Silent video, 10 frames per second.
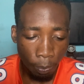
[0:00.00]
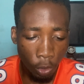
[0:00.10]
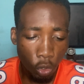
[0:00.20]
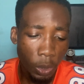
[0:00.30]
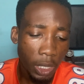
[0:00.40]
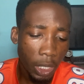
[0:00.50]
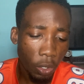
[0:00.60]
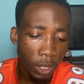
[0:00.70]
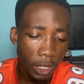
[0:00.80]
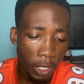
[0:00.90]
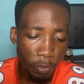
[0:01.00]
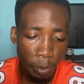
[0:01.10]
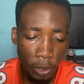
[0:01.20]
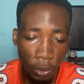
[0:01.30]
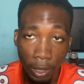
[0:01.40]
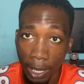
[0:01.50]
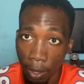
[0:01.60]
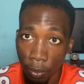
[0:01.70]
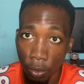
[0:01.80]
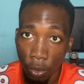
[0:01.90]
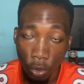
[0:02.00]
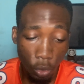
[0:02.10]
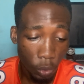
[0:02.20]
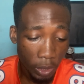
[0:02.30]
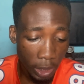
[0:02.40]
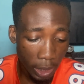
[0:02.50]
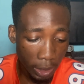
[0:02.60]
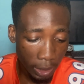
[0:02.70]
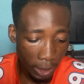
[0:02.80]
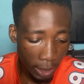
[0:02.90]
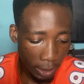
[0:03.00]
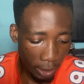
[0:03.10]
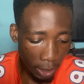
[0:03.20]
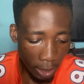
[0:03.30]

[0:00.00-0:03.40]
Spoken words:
So when you click on this information now, you will see it says